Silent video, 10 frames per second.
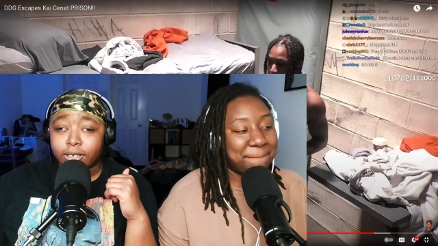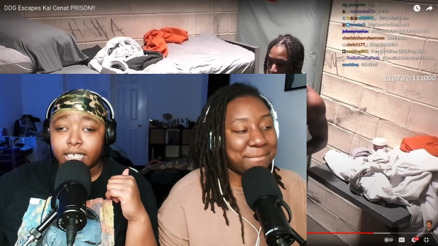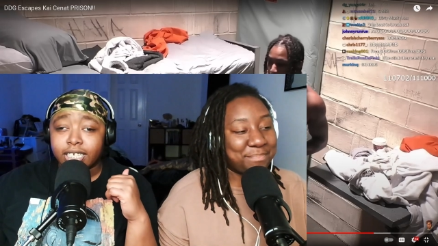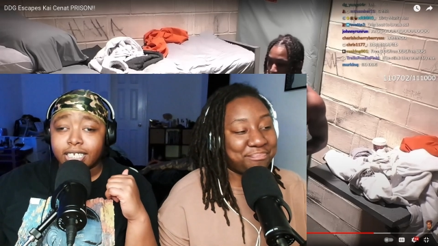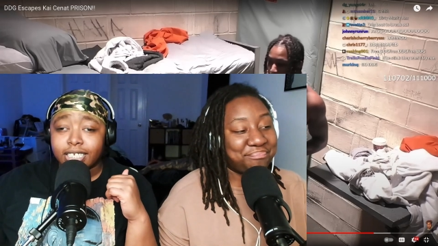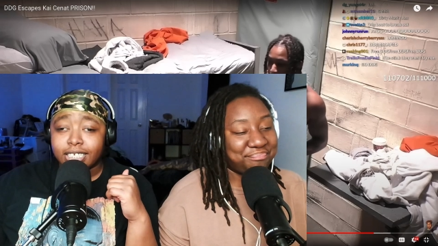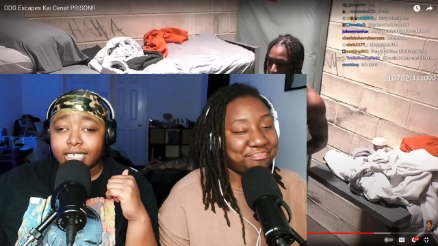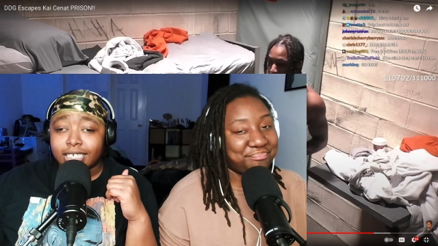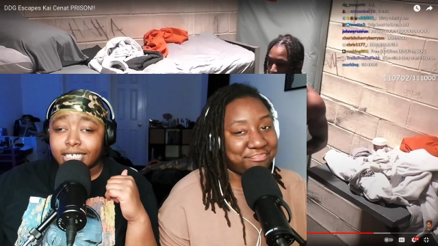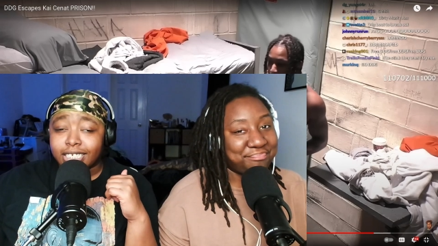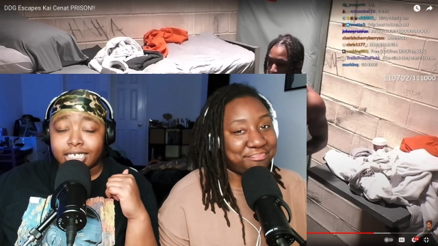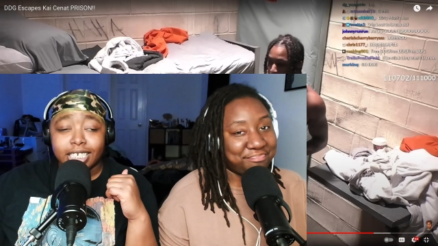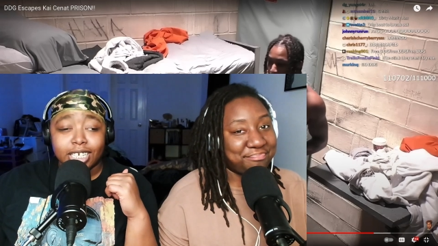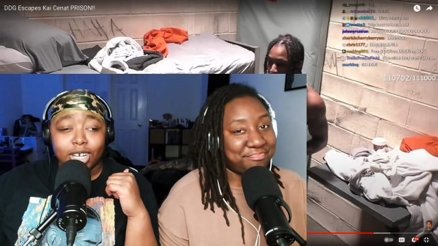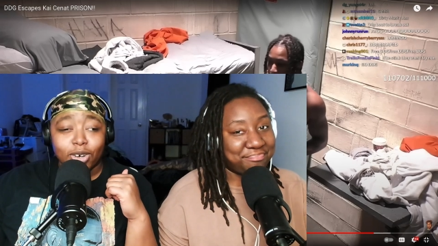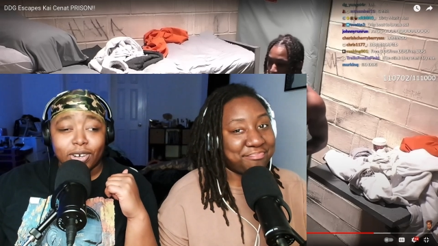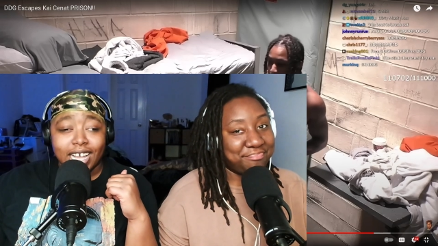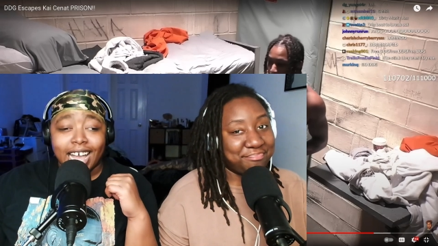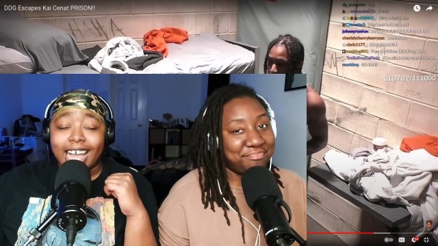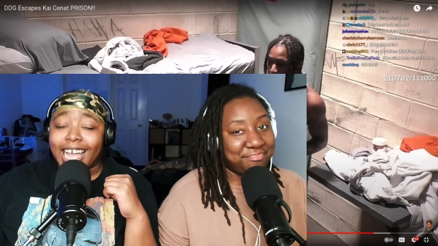Speaker 1: it. She know it.
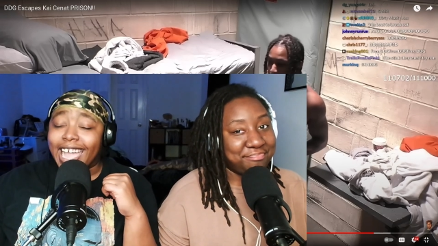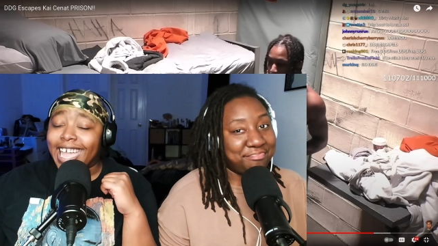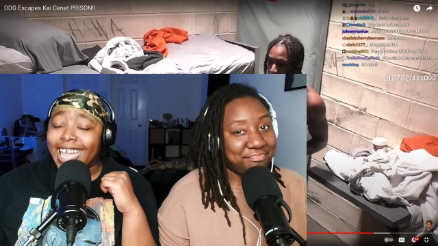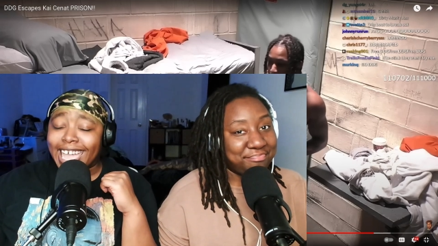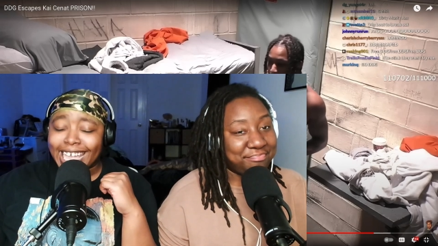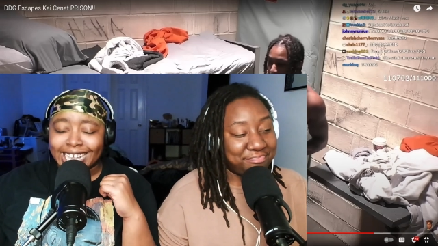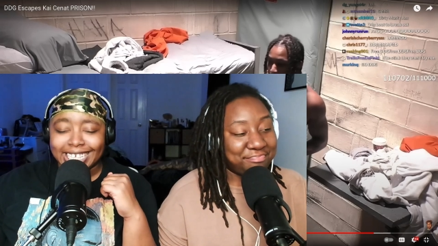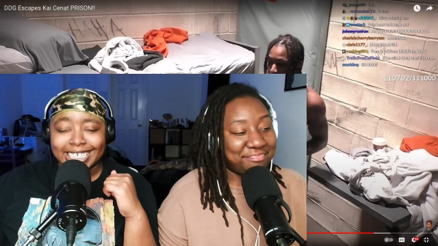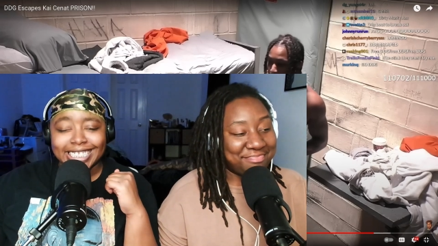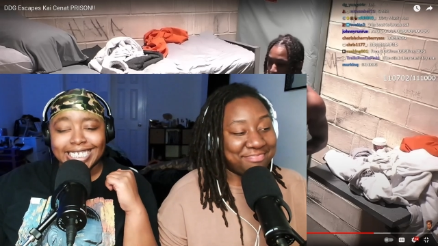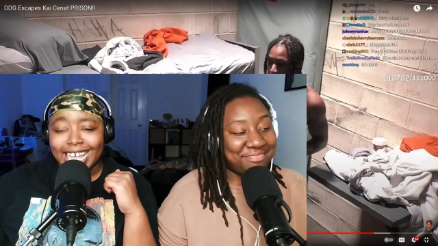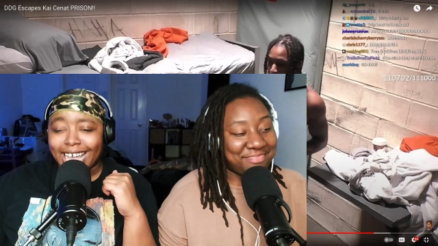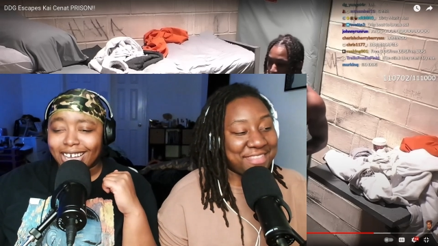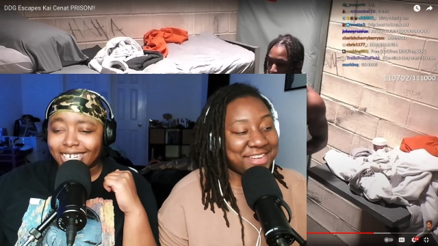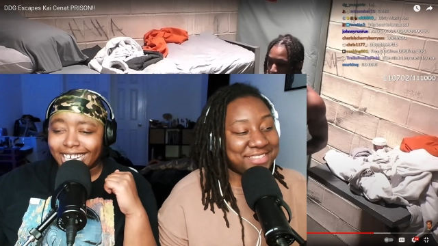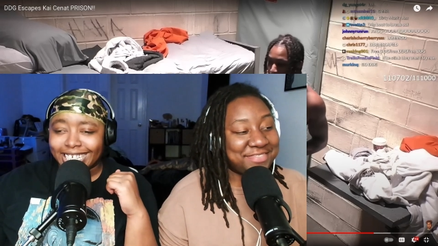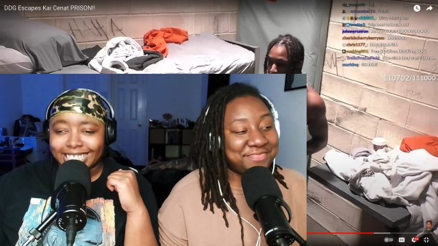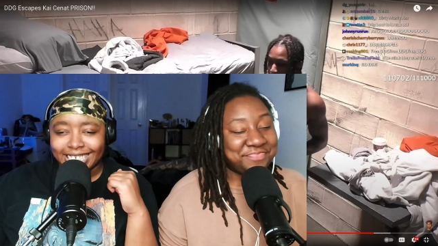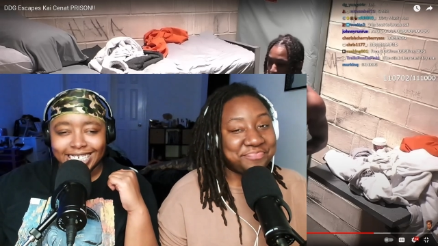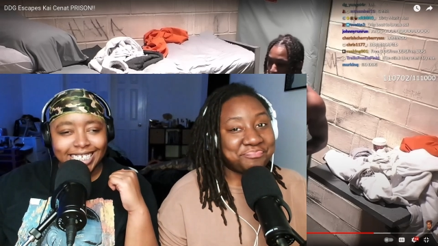I hate towel like
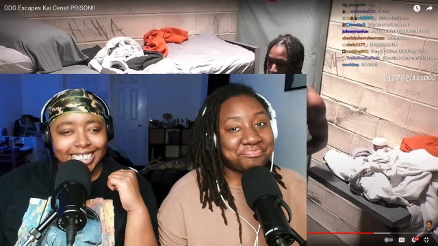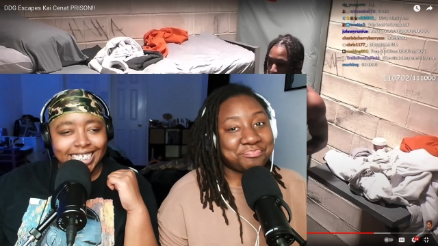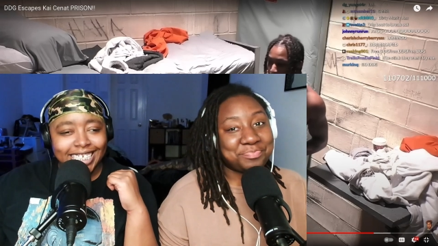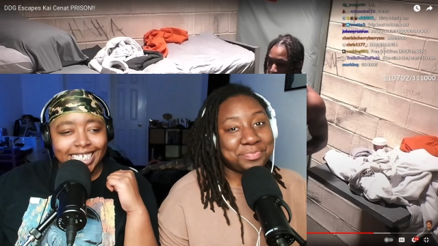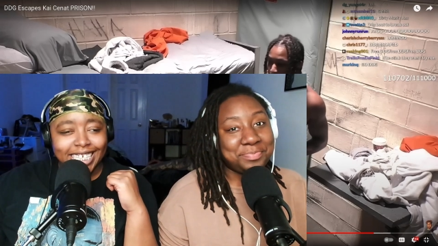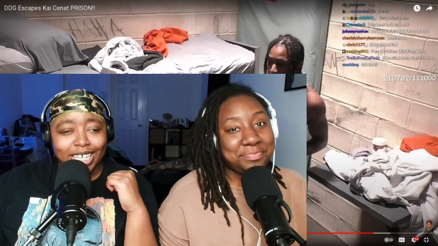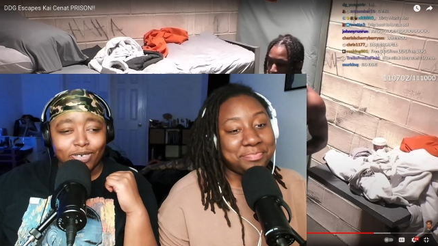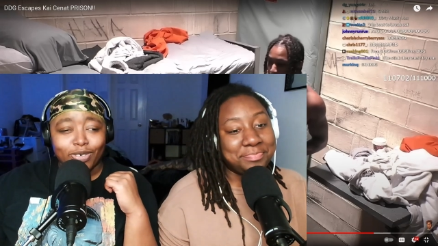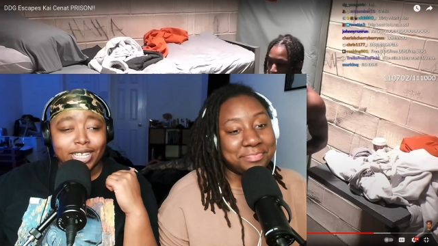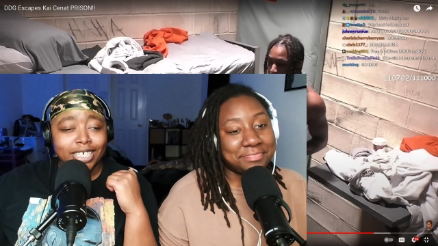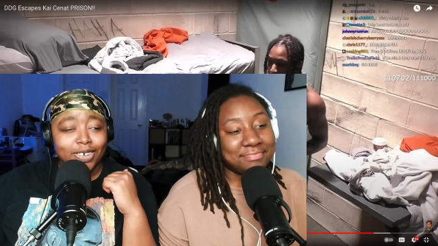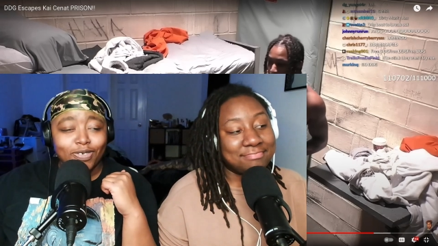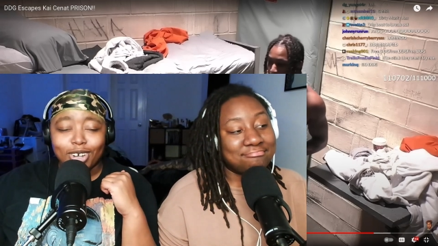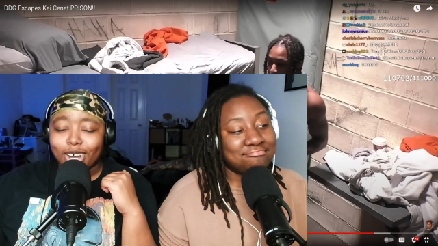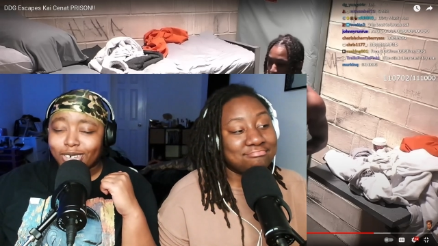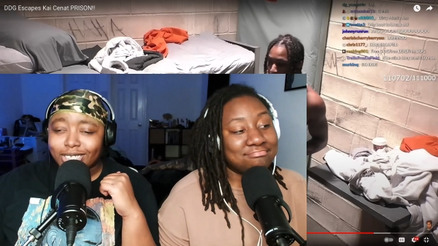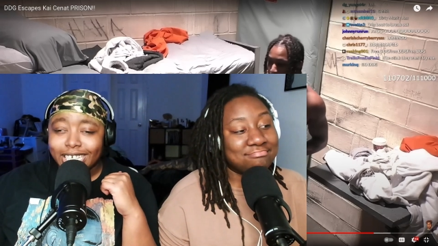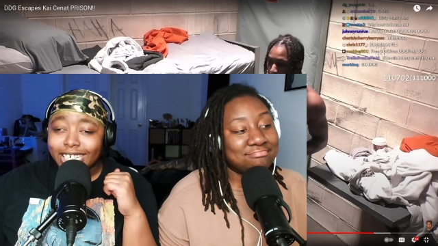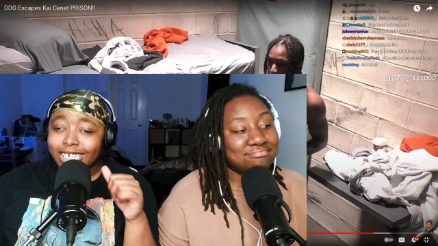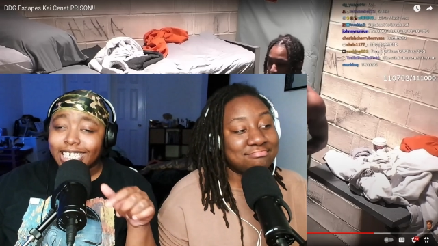that. If we looking for a
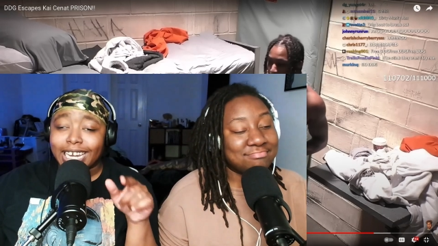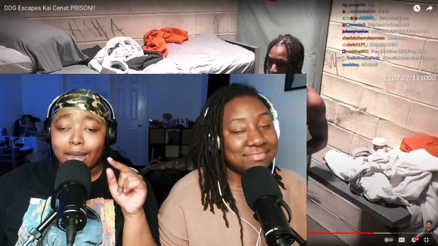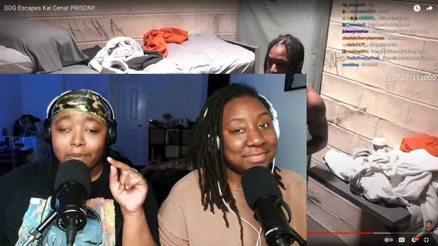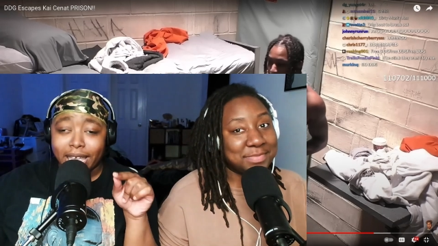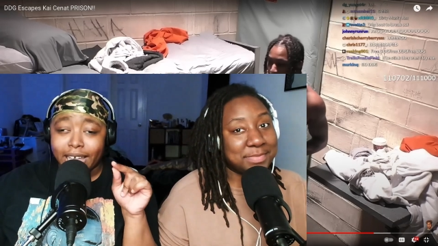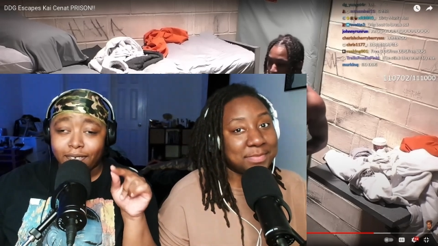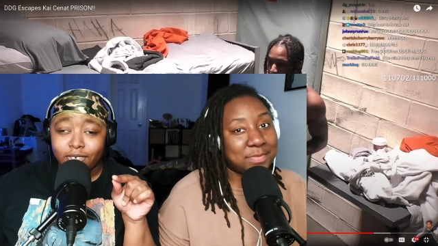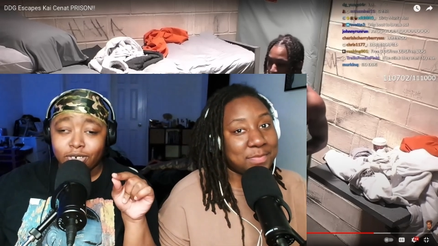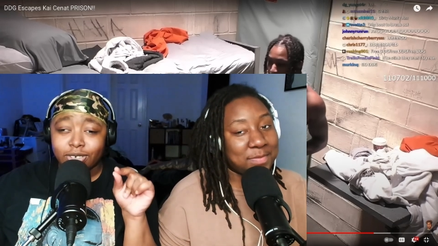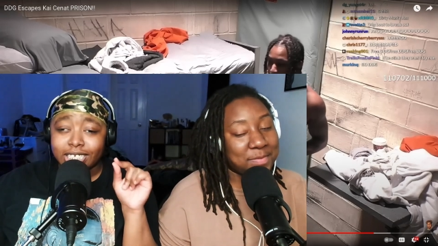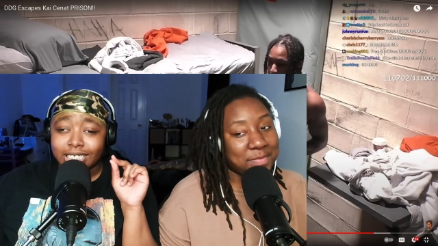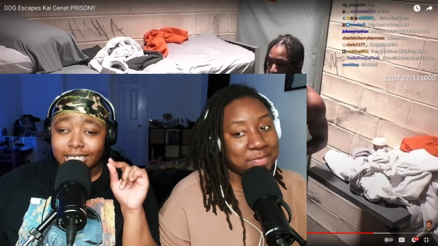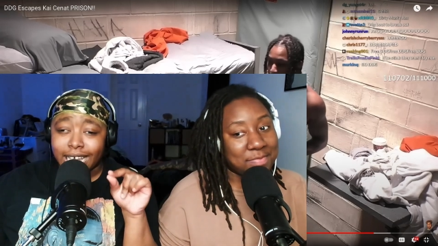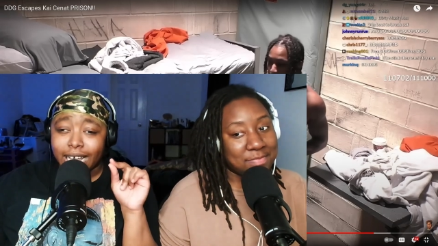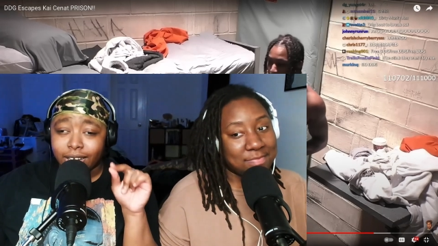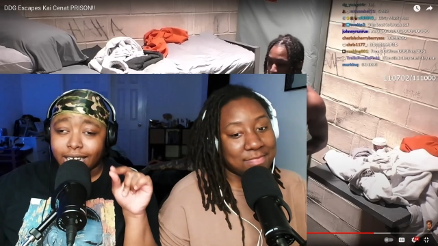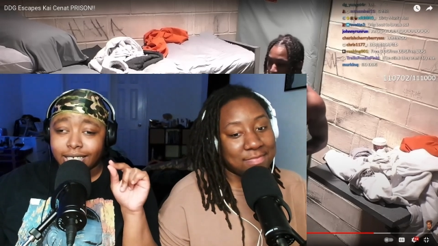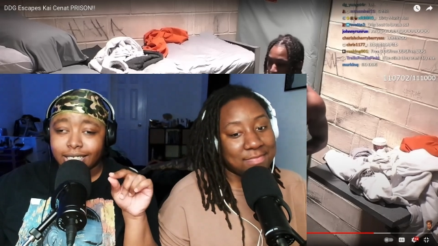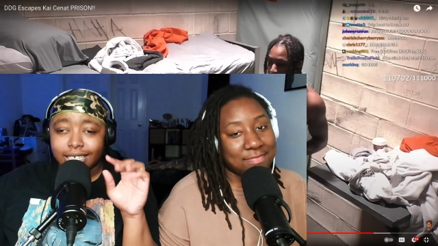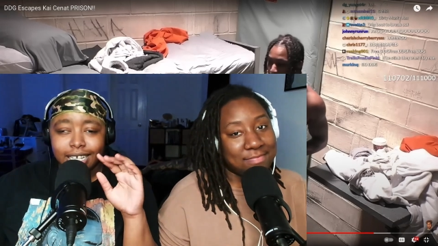hotel and they bathroom is towel
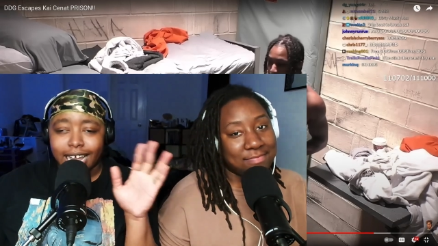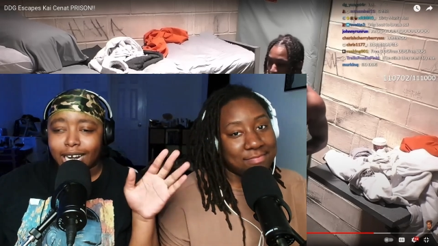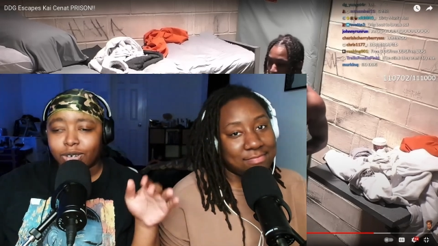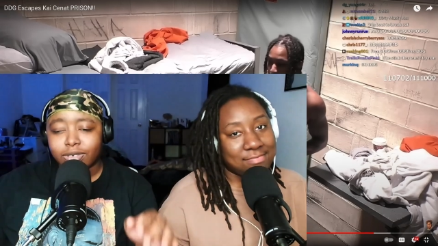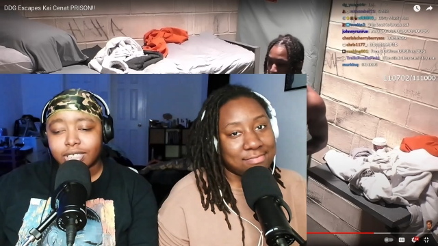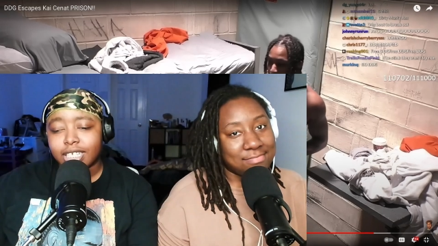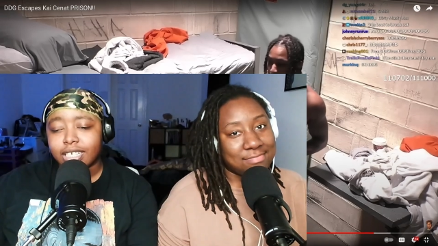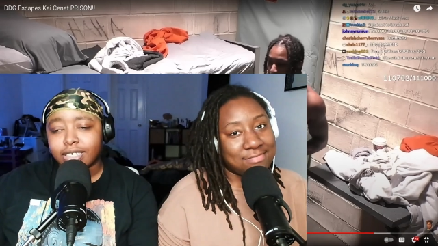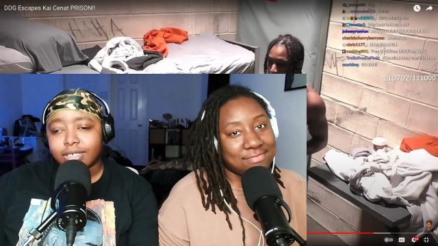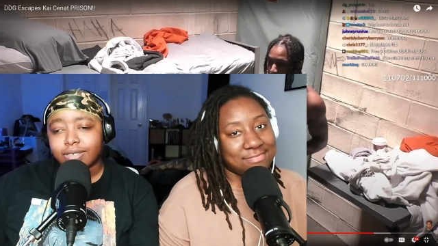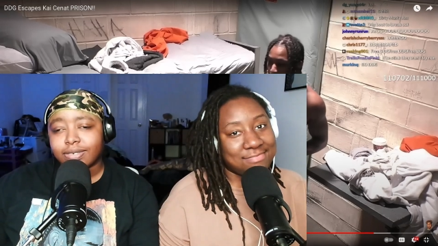like that, I don't want to stay there.